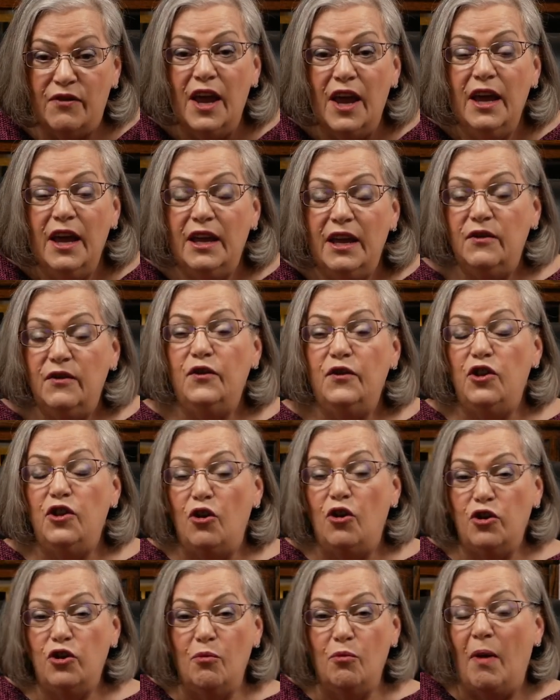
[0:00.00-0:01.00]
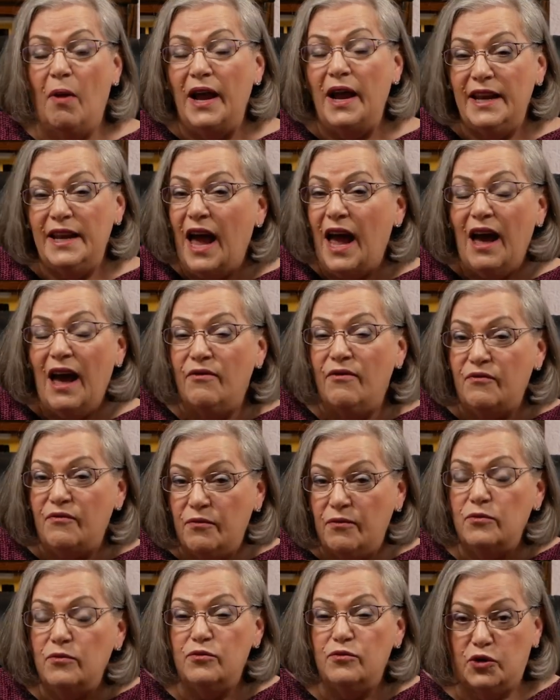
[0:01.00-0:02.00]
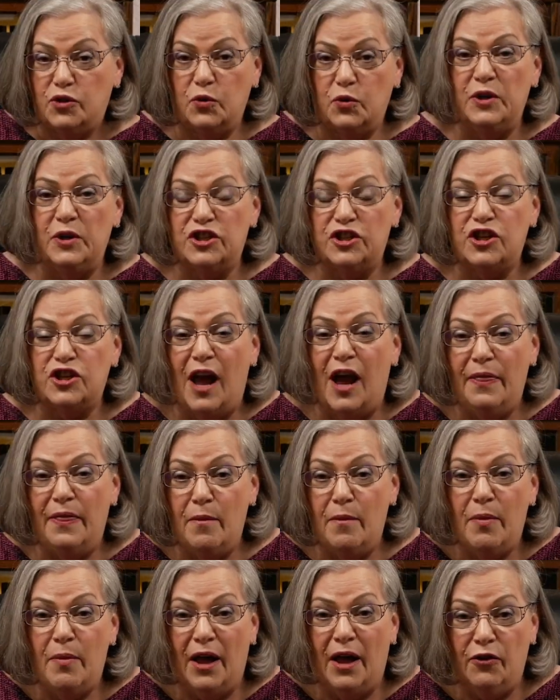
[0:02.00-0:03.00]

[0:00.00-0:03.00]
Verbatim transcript: even though you might have switched on the bell